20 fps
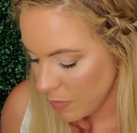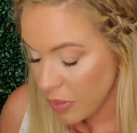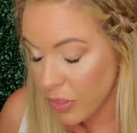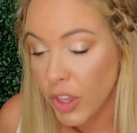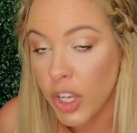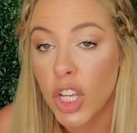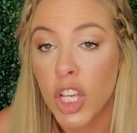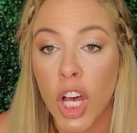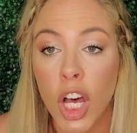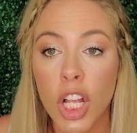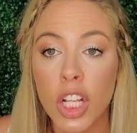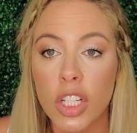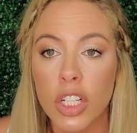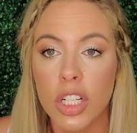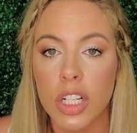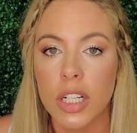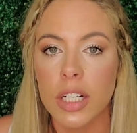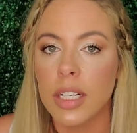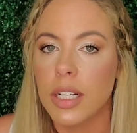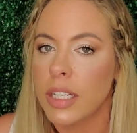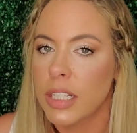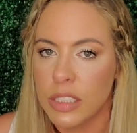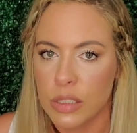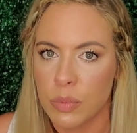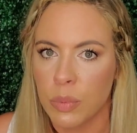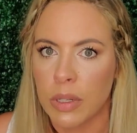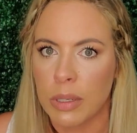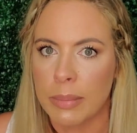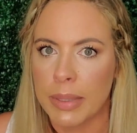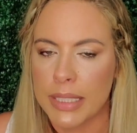The color is
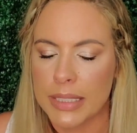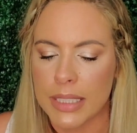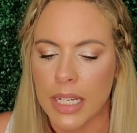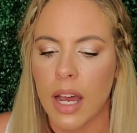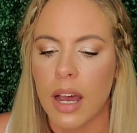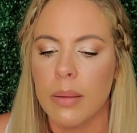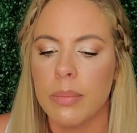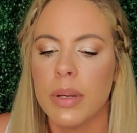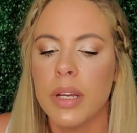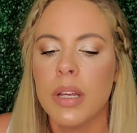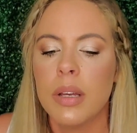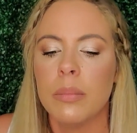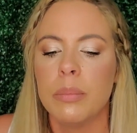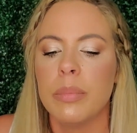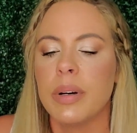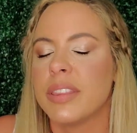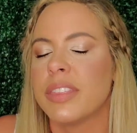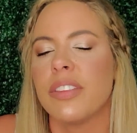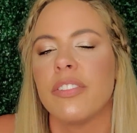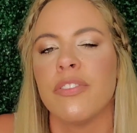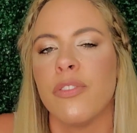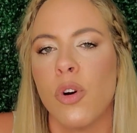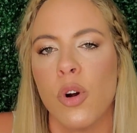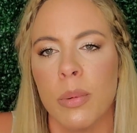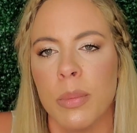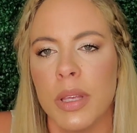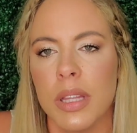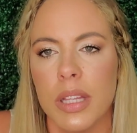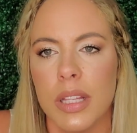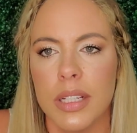one of my top, but the
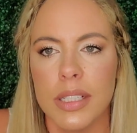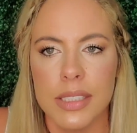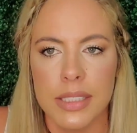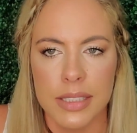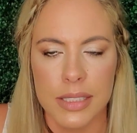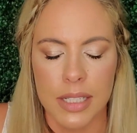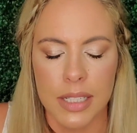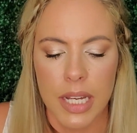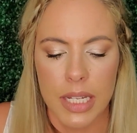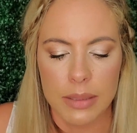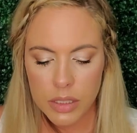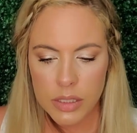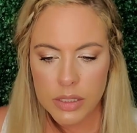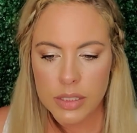formula is not.